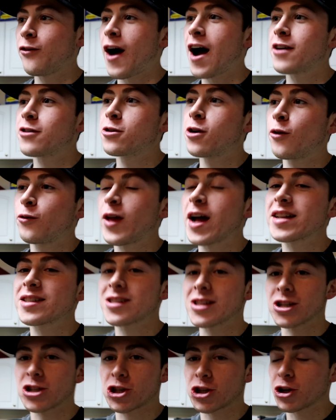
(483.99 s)
I don't know if that's
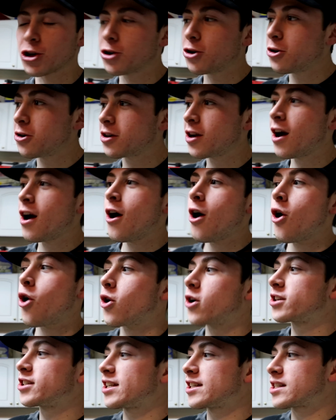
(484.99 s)
the tune
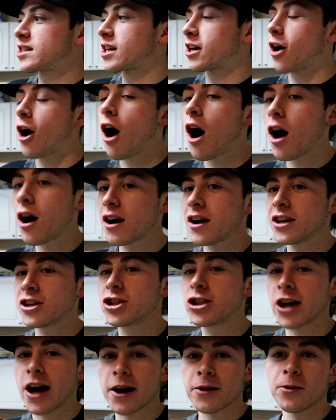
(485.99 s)
or just the car in
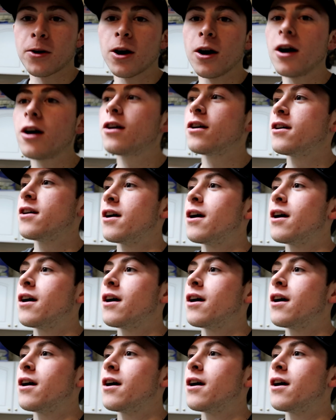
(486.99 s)
general,